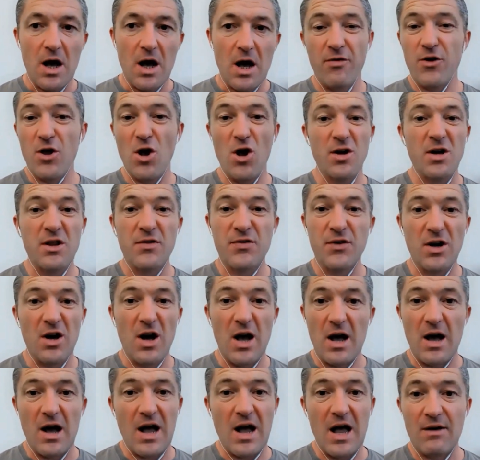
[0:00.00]
The only thing
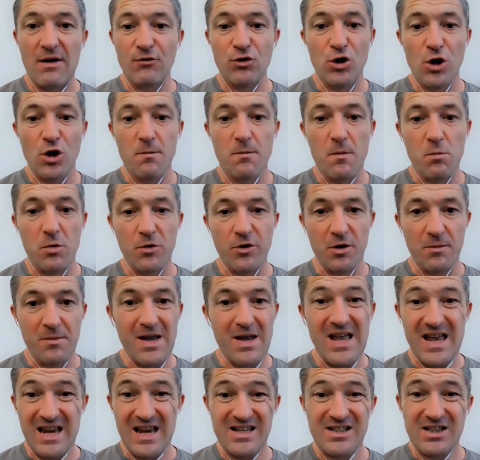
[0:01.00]
I have in common with them
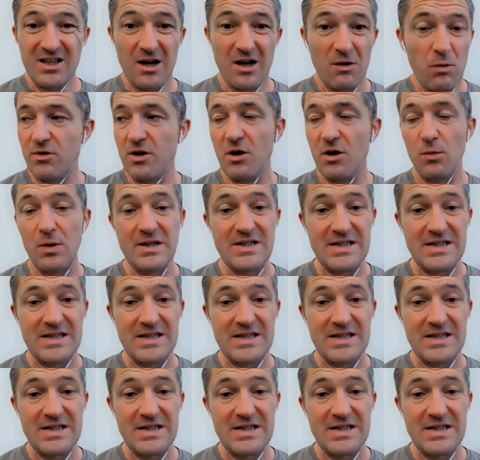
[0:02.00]
is that you know,